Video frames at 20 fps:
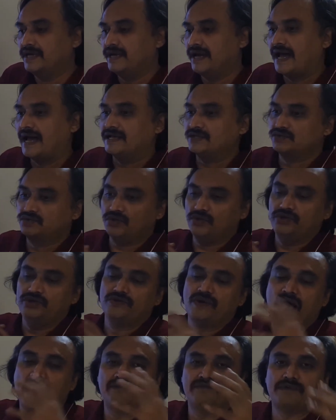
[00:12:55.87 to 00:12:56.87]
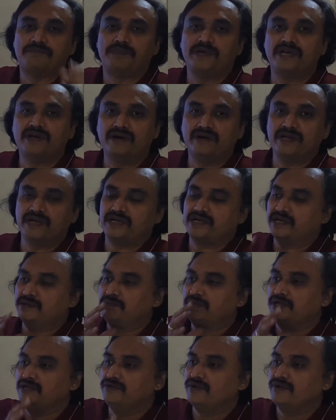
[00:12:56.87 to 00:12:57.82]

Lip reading: As though you have a periodic table,